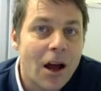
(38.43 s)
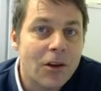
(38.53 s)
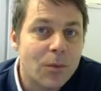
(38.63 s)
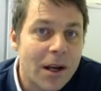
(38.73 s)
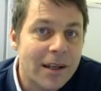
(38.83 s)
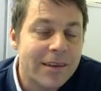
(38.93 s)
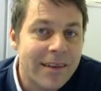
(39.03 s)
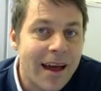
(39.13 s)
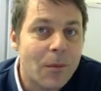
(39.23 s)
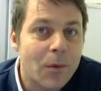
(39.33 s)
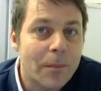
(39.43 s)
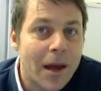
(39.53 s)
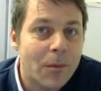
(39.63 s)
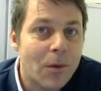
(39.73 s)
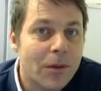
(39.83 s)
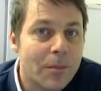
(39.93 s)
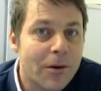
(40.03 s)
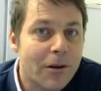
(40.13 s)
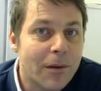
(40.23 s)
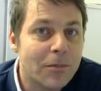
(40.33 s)
As well as that, we may want the
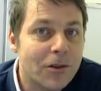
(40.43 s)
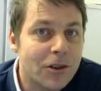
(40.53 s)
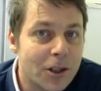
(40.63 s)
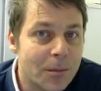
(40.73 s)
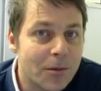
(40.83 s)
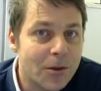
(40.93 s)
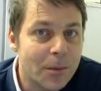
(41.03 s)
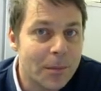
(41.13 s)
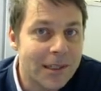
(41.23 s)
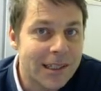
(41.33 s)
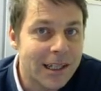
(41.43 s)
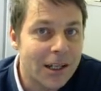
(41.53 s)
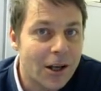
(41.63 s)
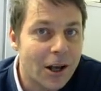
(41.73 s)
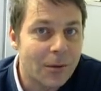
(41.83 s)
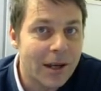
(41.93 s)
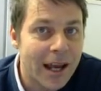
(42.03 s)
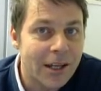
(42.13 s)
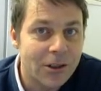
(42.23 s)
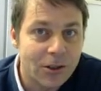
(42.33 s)
program to jump to a particular
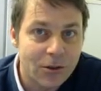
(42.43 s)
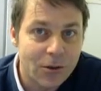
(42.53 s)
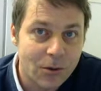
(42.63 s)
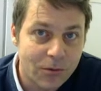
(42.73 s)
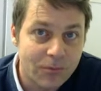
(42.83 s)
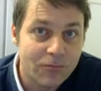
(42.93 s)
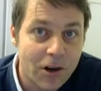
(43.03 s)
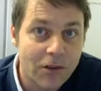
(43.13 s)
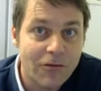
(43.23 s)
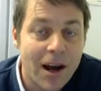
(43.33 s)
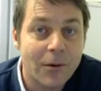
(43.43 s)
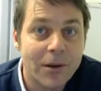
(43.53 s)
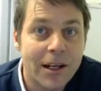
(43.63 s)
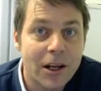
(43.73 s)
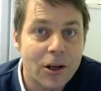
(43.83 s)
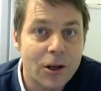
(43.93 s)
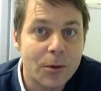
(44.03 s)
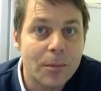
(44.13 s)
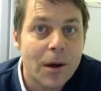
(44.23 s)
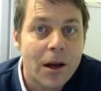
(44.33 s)
location or run round in a
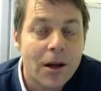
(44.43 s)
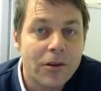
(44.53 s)
loop.